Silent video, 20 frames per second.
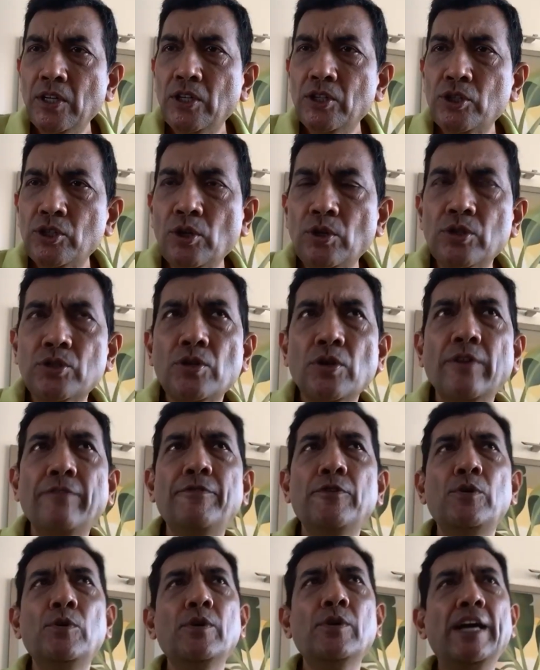So, so if
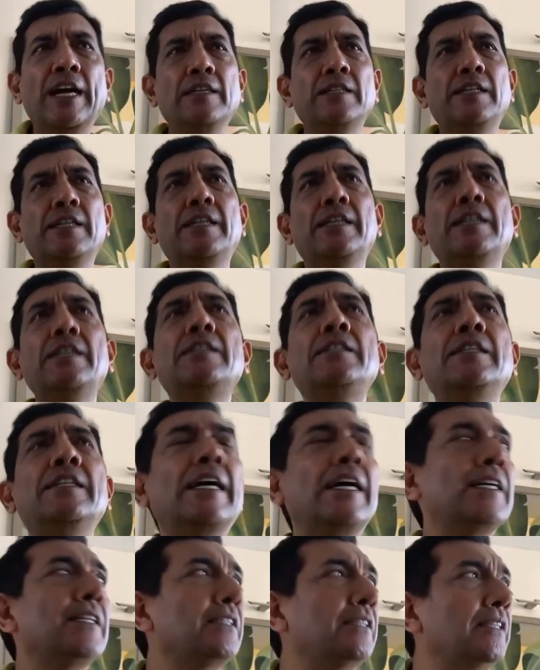you look at it,
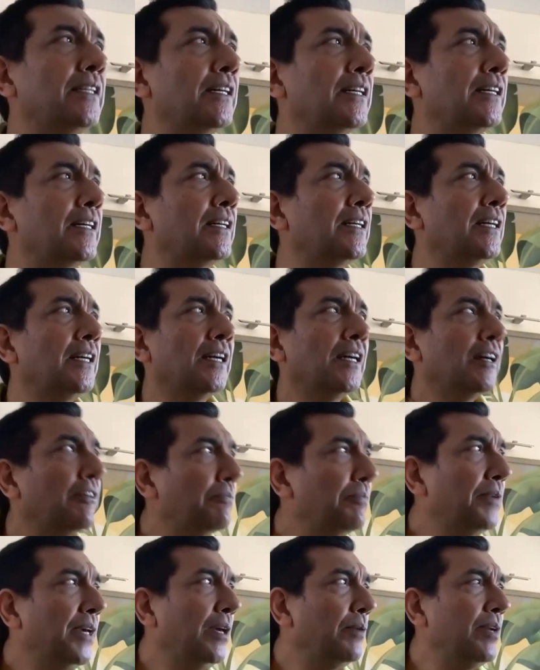that uh,
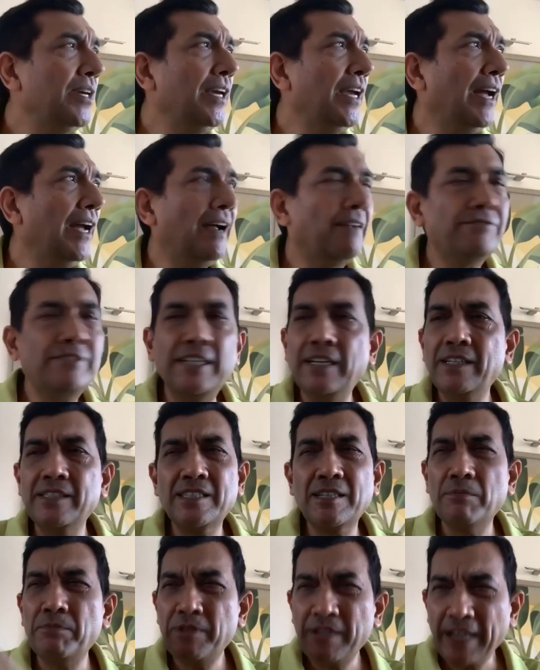we we have taken
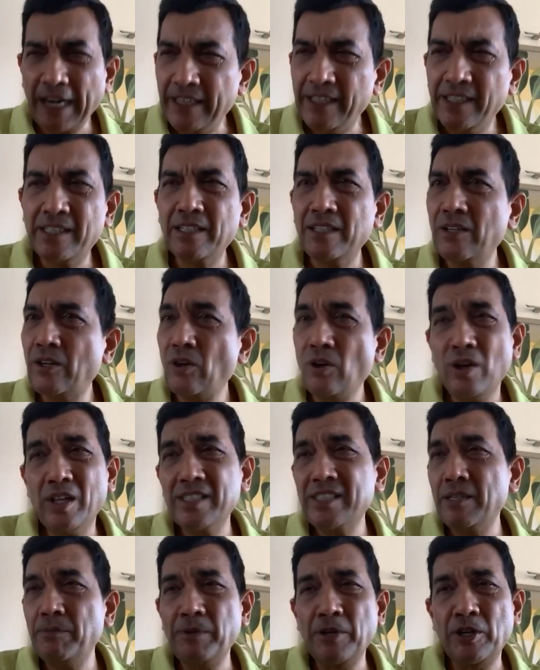some radical
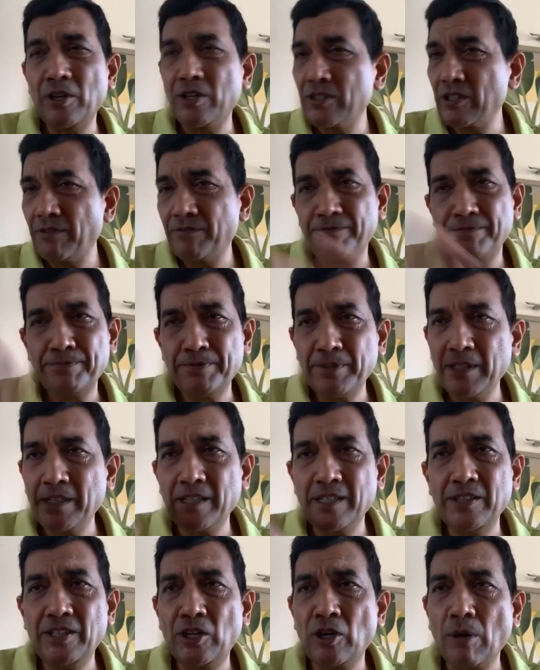calls, and because of
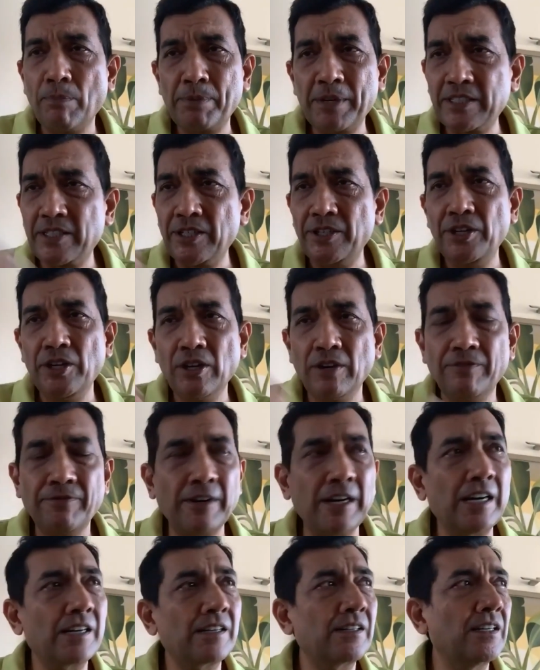uh, the complexity of
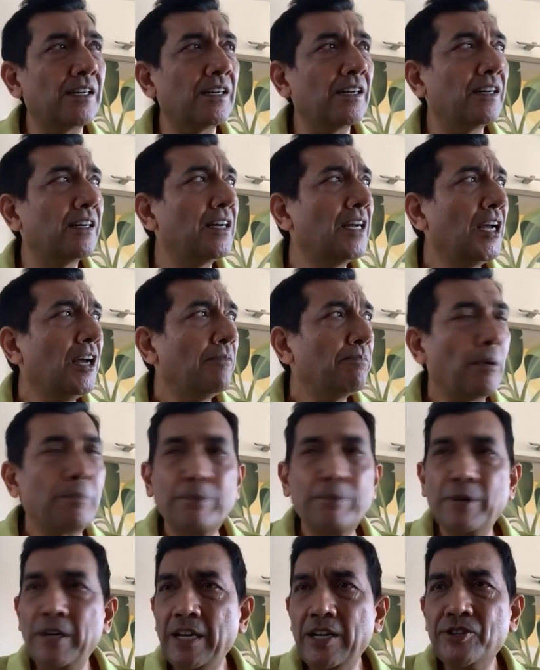our uh,
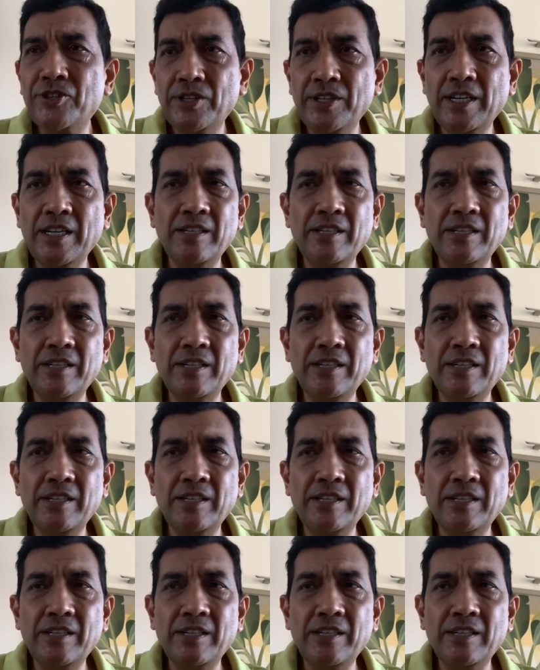population